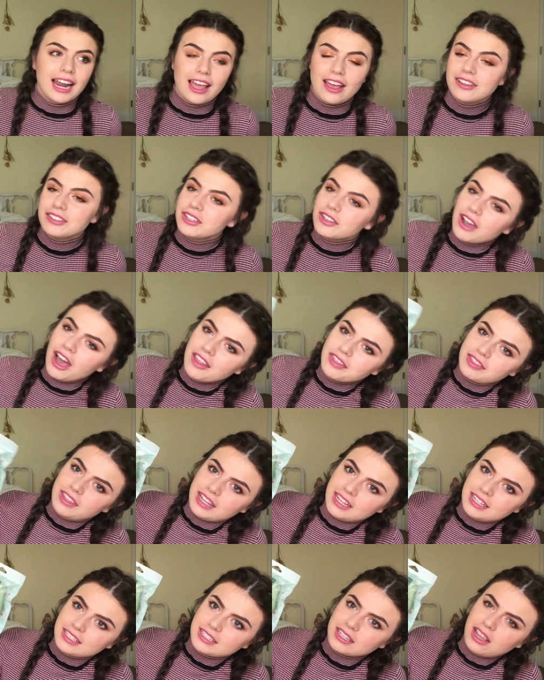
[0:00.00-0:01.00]
I also got
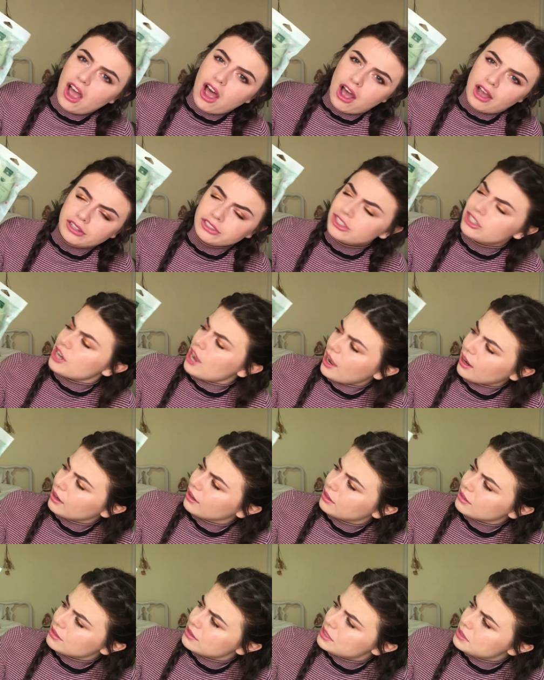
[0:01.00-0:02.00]
this
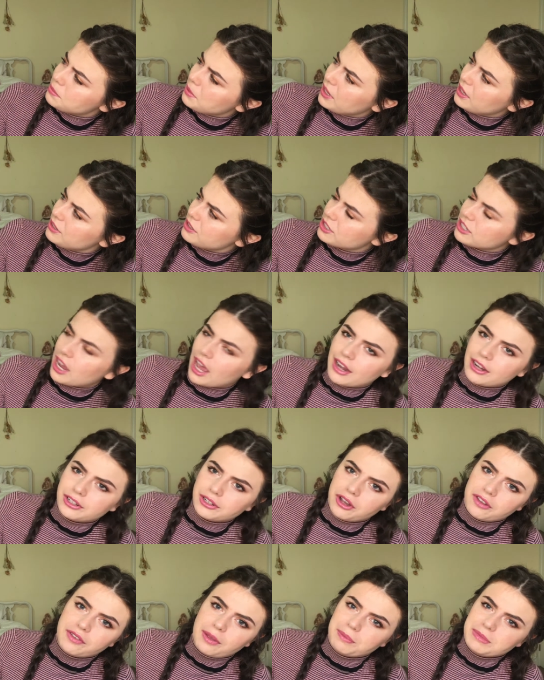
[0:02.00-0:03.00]
konjac sponge. I don't
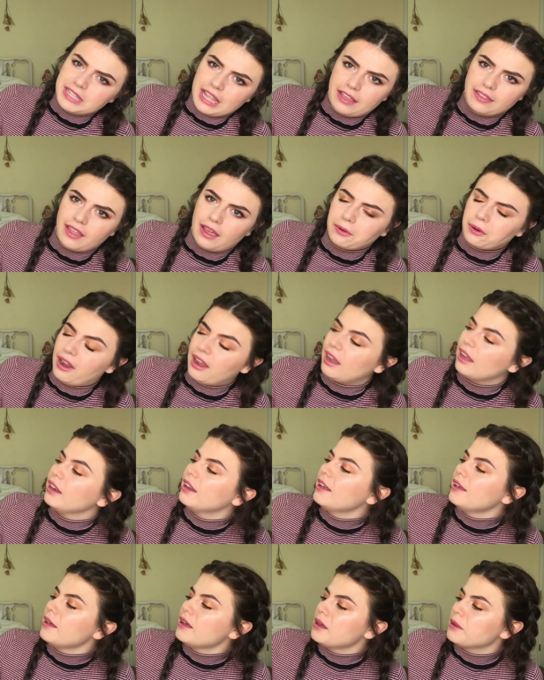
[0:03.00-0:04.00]
know if I'm saying that right,
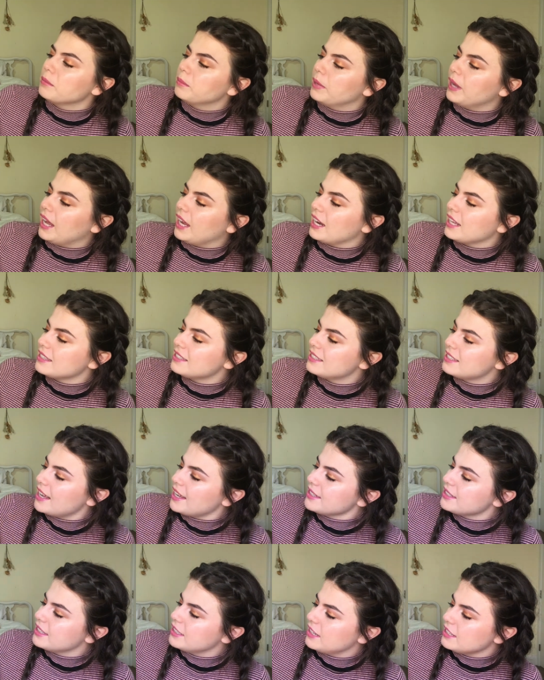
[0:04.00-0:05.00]
but it
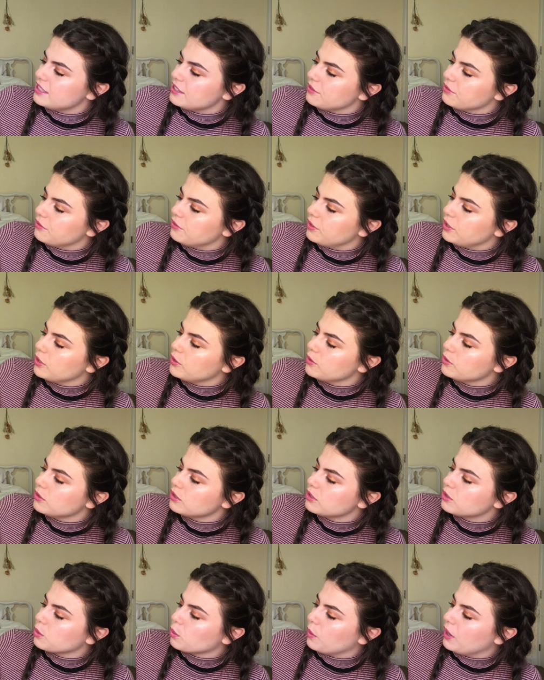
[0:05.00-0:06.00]
says that it's
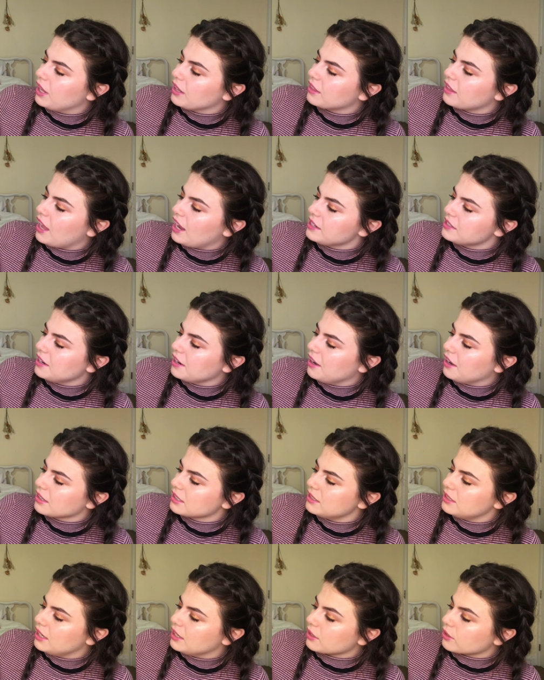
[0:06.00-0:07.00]
infused with
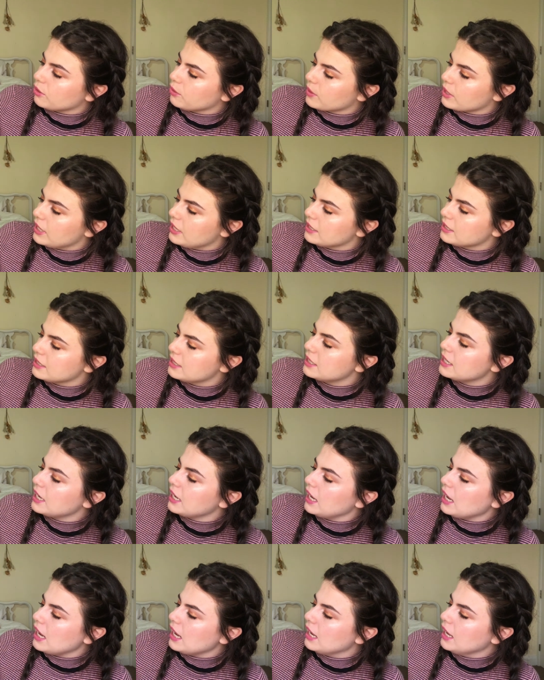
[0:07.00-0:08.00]
antioxidant green
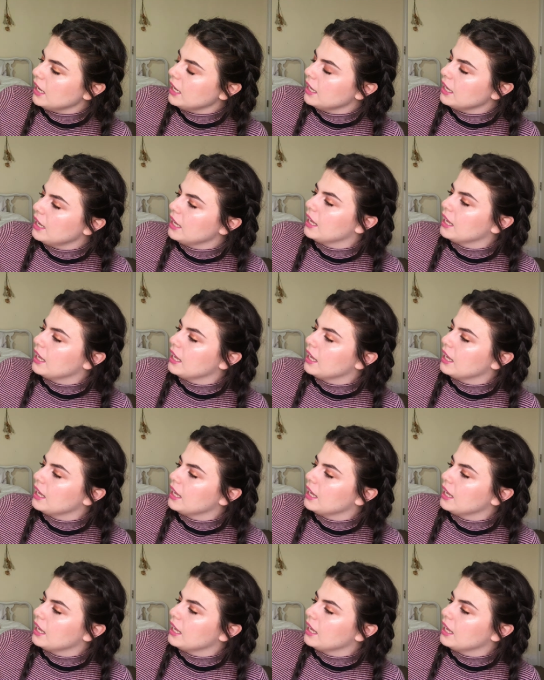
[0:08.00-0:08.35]
tea